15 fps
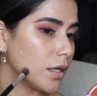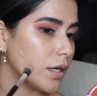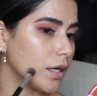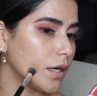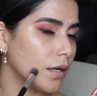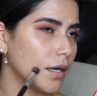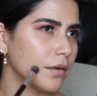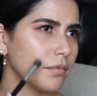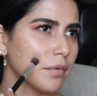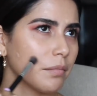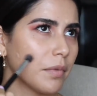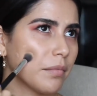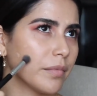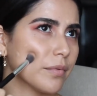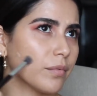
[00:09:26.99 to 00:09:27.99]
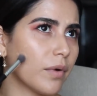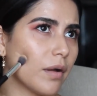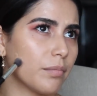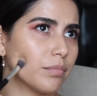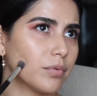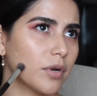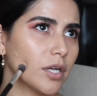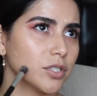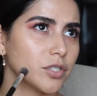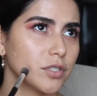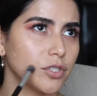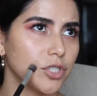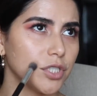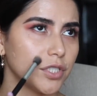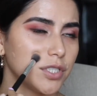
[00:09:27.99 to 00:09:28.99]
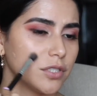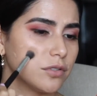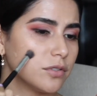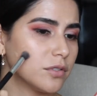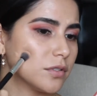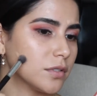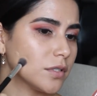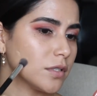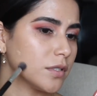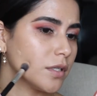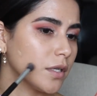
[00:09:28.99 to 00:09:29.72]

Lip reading: I don't remember what brush she used,